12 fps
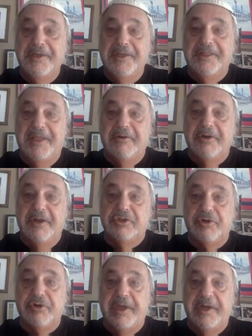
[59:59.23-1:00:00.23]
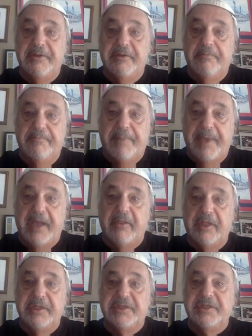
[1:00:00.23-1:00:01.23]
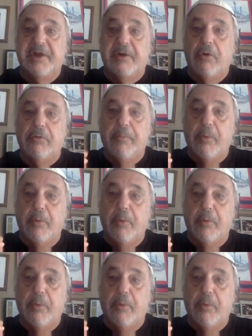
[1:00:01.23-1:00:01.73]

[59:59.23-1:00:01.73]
They're trying to balance their own